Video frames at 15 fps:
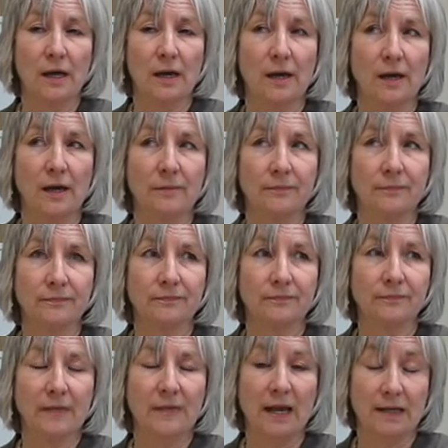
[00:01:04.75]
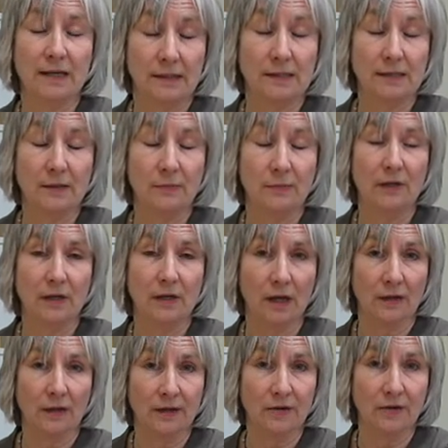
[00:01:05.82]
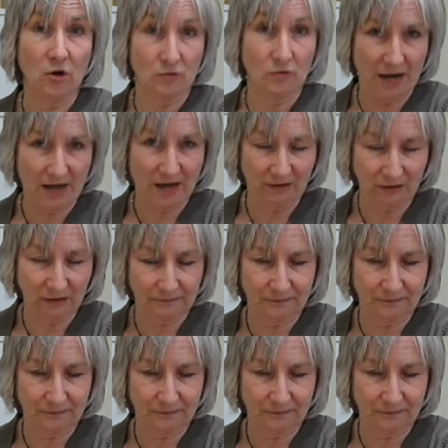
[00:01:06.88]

um, access something at their own level.